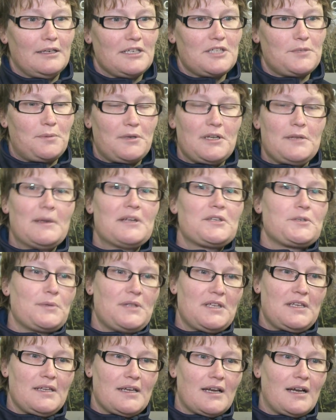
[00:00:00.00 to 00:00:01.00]
It's pretty much
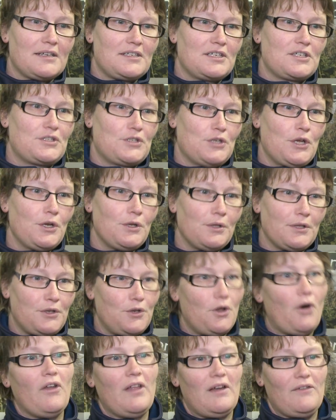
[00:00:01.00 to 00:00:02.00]
within the Arctic Circle
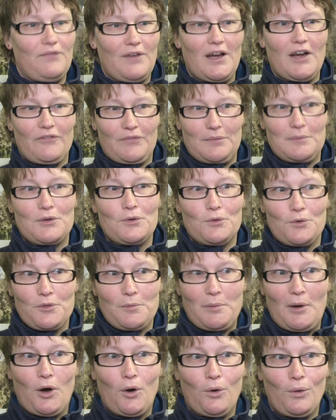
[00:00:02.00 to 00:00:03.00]
and not that far from the
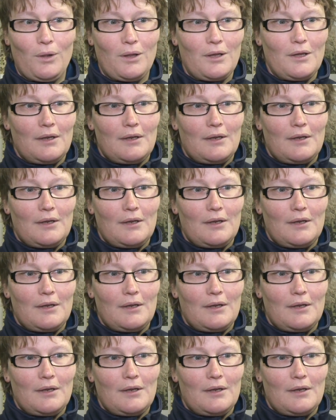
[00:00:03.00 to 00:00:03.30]
North Pole.